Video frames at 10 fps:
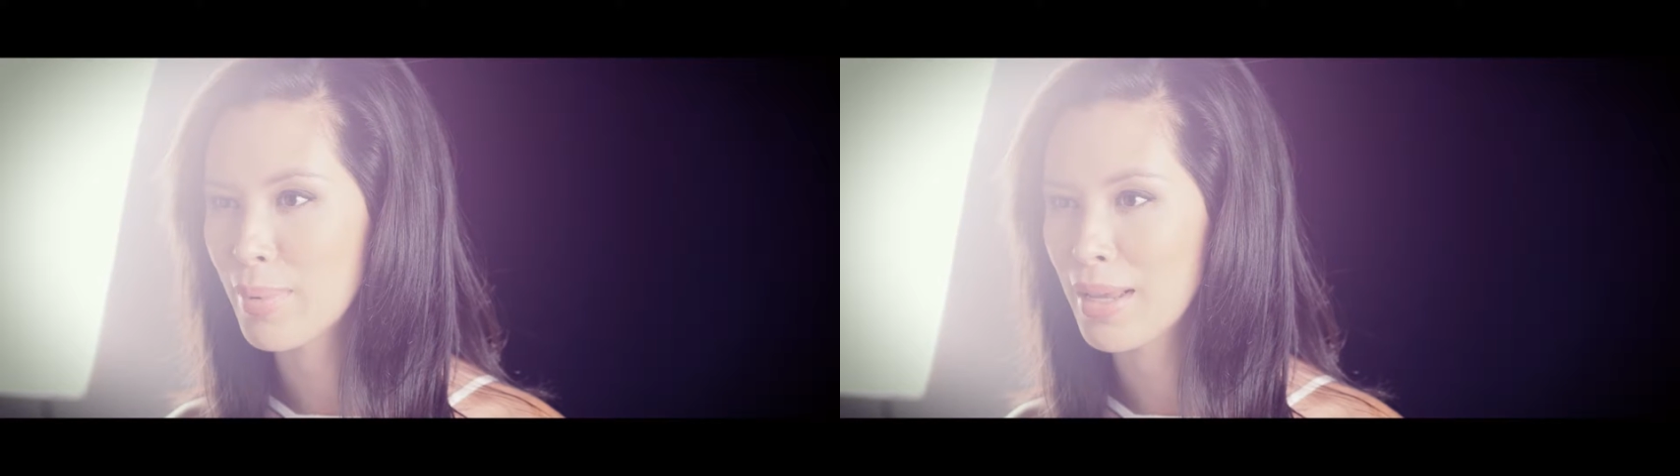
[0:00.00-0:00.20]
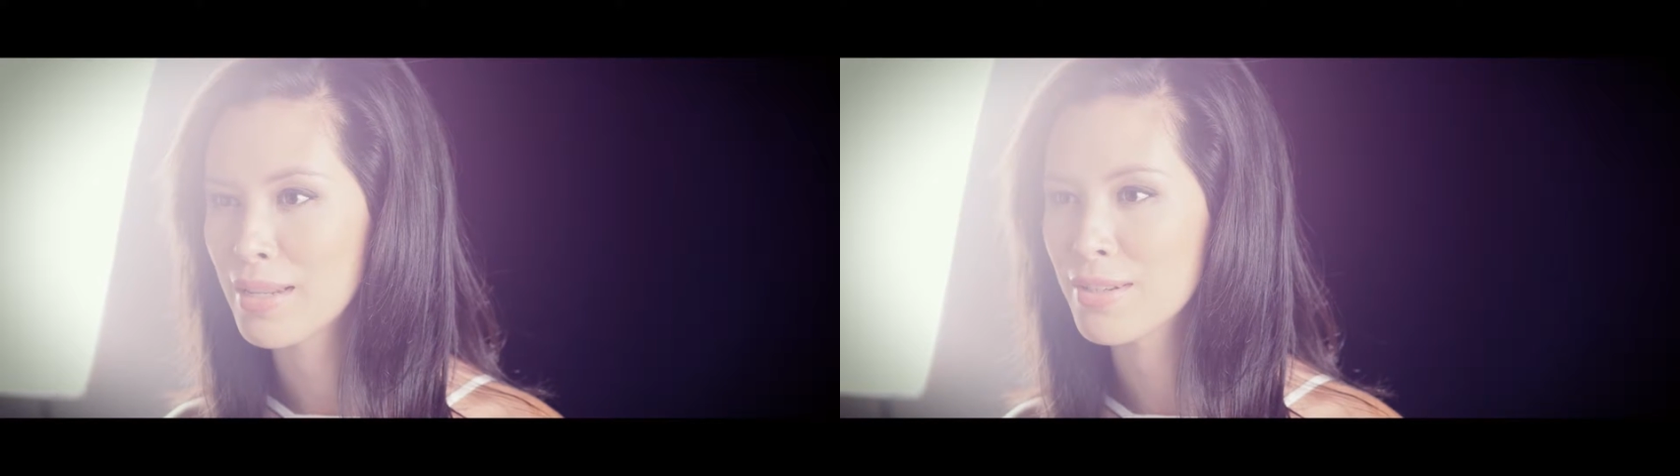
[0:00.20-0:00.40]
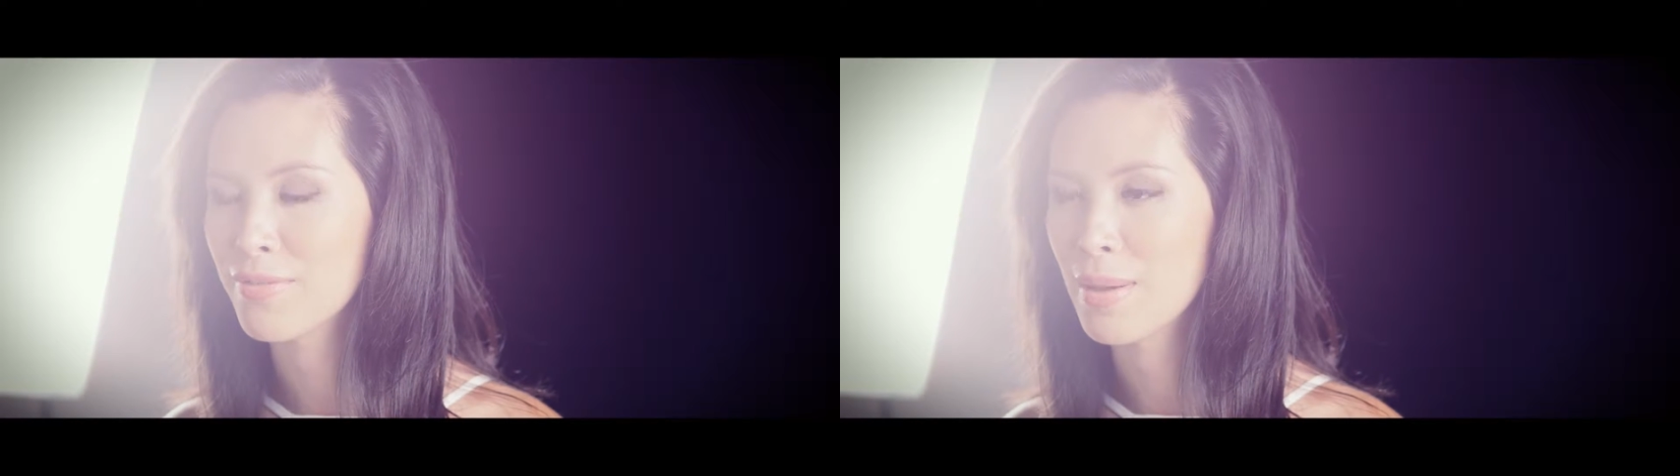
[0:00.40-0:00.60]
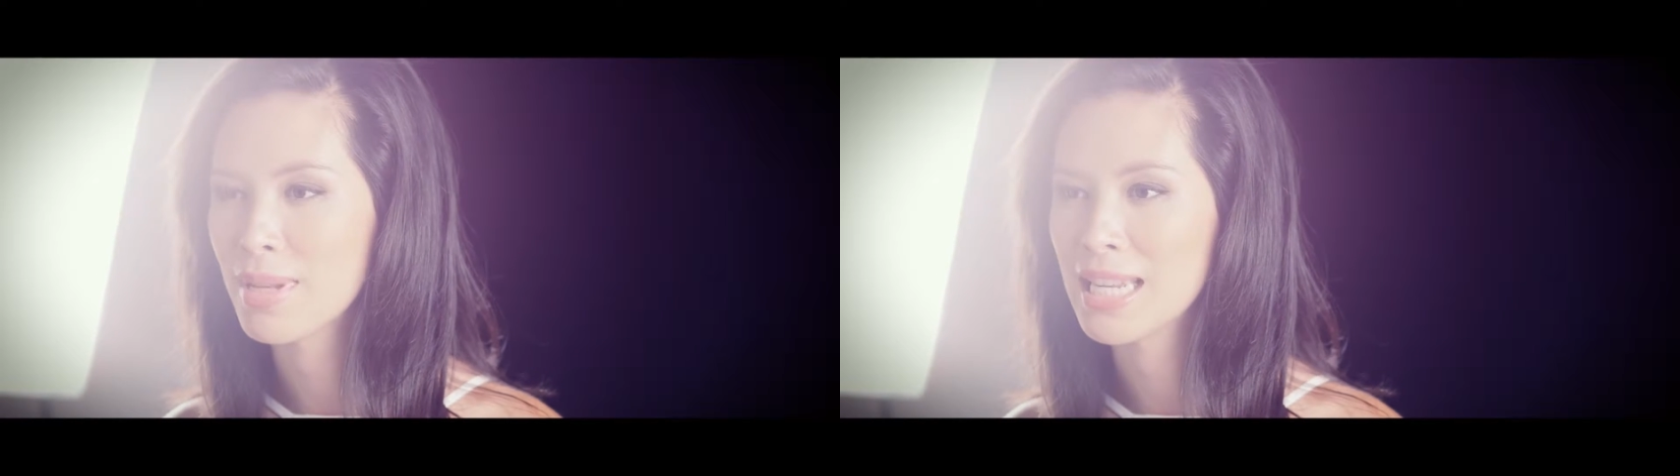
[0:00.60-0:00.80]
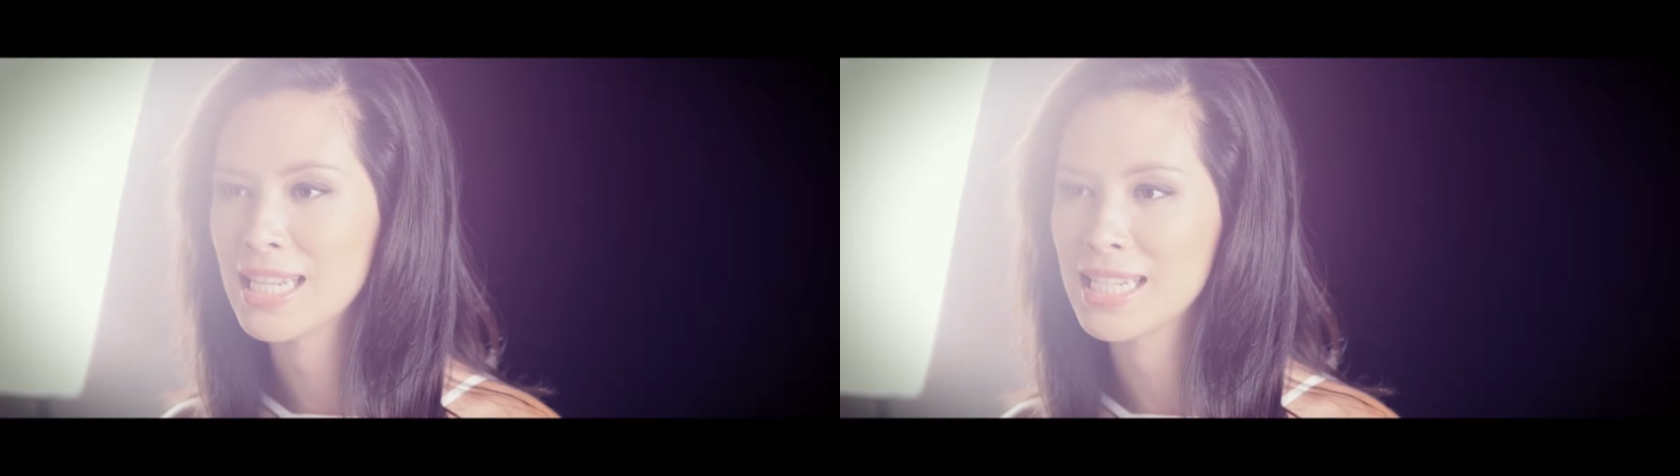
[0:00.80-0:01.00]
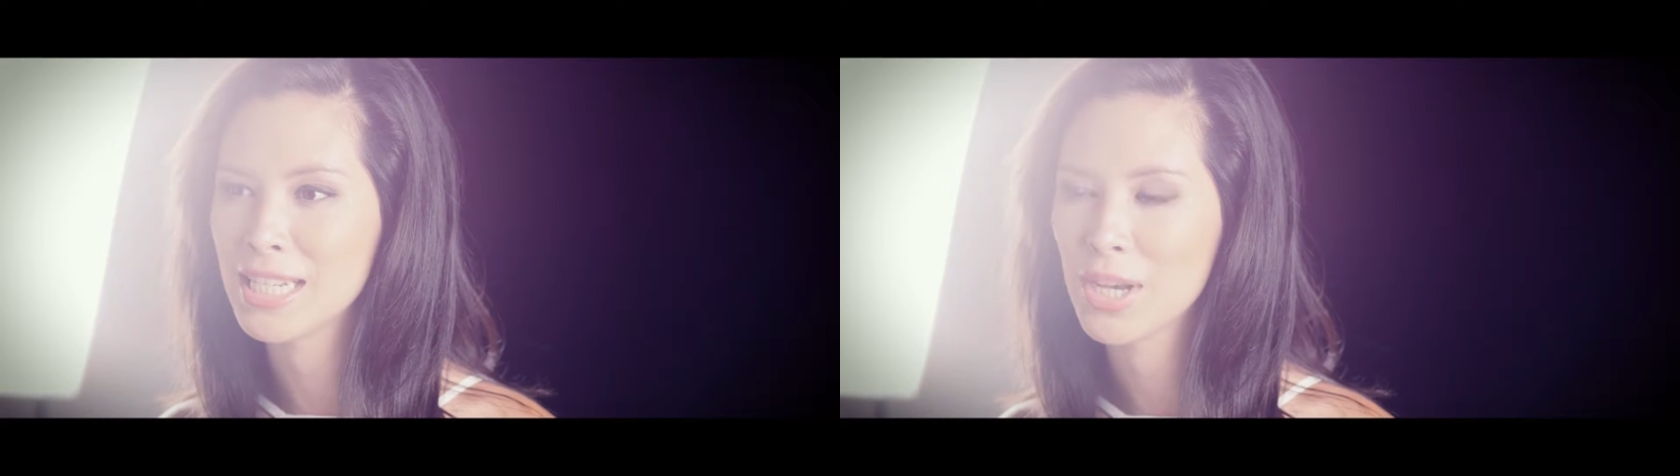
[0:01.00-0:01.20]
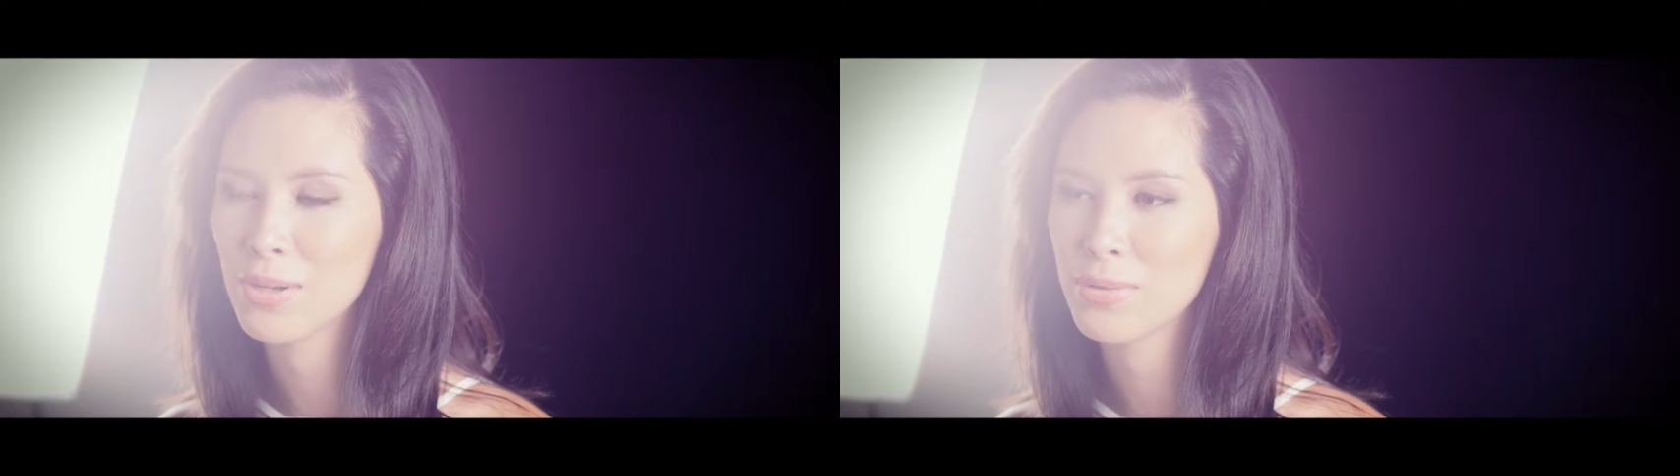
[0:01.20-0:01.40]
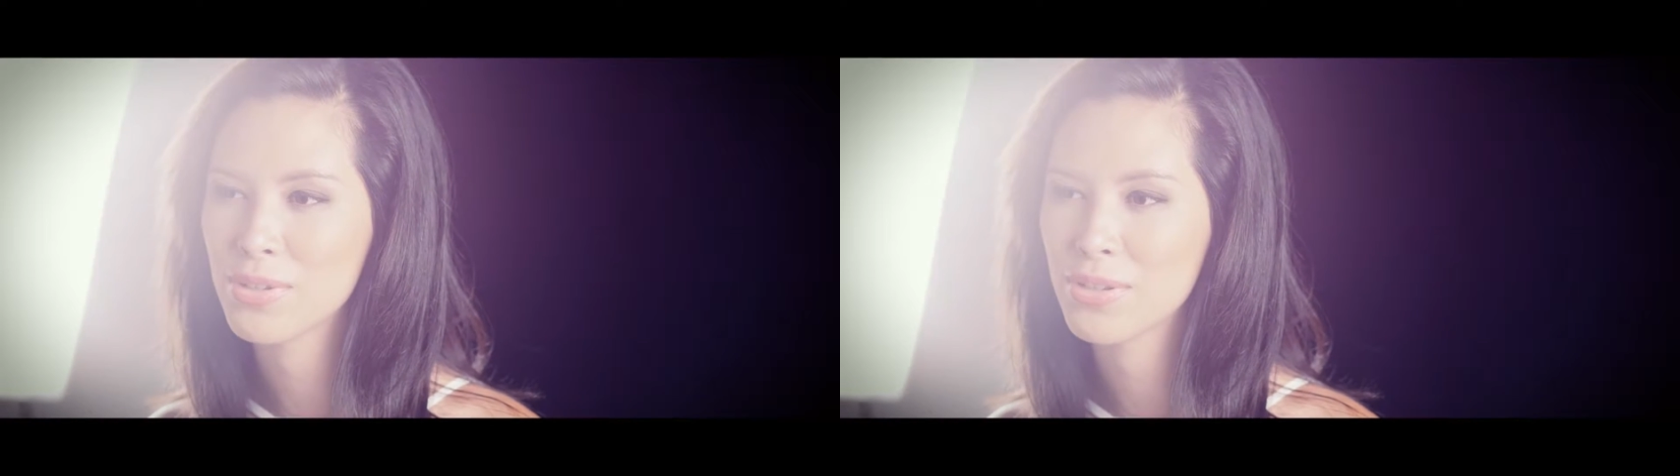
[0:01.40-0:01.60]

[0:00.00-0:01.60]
and femininity coach.